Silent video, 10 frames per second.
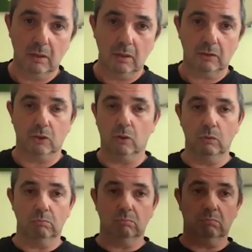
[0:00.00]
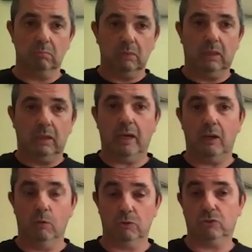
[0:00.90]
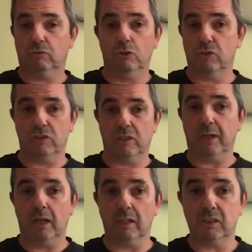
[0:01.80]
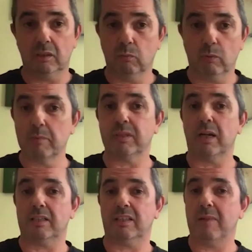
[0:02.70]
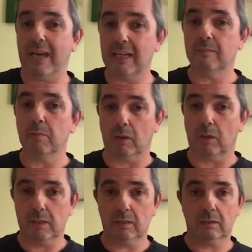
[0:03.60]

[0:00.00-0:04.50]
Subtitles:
So I always use the same analogy. When was the last time anybody